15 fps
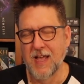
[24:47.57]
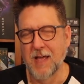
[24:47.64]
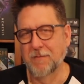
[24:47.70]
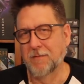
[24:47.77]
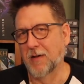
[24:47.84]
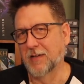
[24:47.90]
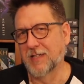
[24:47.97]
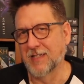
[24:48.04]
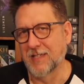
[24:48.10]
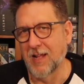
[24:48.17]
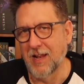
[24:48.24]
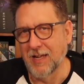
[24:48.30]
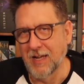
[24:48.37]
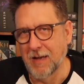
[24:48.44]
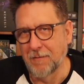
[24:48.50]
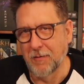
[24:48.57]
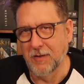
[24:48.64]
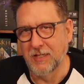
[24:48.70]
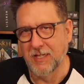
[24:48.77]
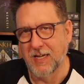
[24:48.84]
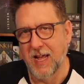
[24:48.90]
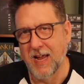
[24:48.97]
And folks, that's all I got for you
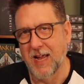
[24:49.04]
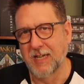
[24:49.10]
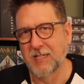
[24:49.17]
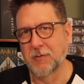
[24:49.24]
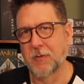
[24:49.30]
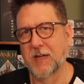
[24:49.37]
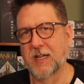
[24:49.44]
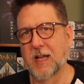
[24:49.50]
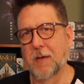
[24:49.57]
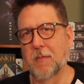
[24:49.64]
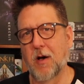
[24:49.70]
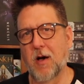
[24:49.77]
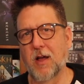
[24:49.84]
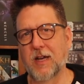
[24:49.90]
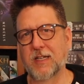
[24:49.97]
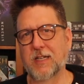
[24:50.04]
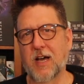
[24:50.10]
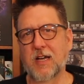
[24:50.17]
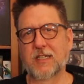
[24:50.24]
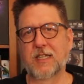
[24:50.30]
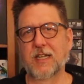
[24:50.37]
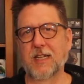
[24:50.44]
today. I just want to come on and
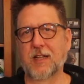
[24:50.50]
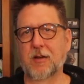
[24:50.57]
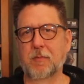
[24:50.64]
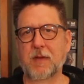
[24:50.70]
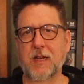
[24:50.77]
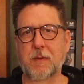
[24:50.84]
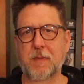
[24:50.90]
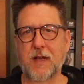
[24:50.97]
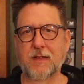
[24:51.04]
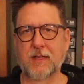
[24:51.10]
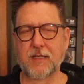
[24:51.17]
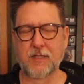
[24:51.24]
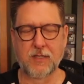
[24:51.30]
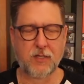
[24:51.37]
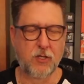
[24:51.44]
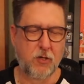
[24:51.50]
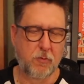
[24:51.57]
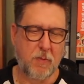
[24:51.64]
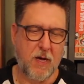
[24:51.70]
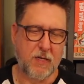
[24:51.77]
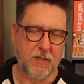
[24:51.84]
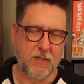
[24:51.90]
talk to you a little bit about this new
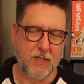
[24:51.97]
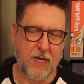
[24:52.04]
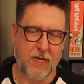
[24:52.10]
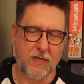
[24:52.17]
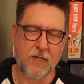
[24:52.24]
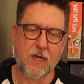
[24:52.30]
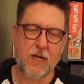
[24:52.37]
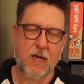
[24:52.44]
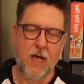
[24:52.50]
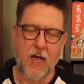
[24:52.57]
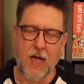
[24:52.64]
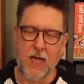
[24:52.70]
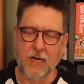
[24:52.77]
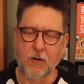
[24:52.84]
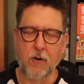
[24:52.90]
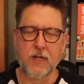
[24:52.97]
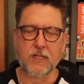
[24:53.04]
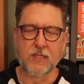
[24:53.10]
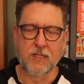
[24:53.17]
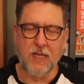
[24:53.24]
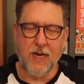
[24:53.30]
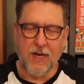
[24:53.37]
box set. Go ahead and
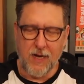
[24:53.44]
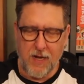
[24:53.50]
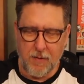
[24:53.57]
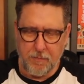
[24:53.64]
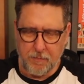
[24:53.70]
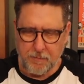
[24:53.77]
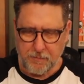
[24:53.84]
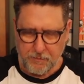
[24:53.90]
set it up